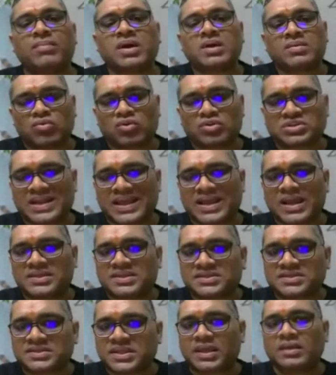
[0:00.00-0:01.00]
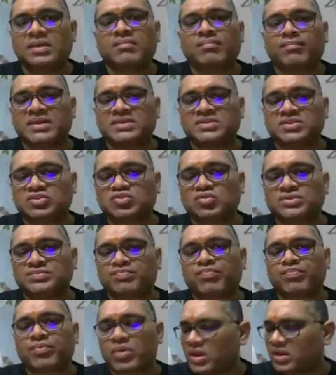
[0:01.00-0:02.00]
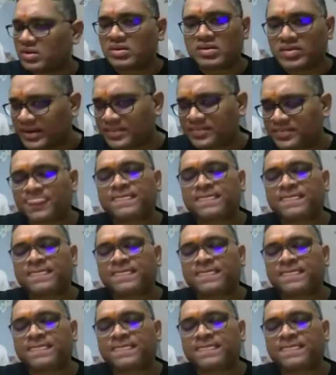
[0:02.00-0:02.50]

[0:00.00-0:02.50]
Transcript: Most likely, this is the Benz-Jones protein. Right?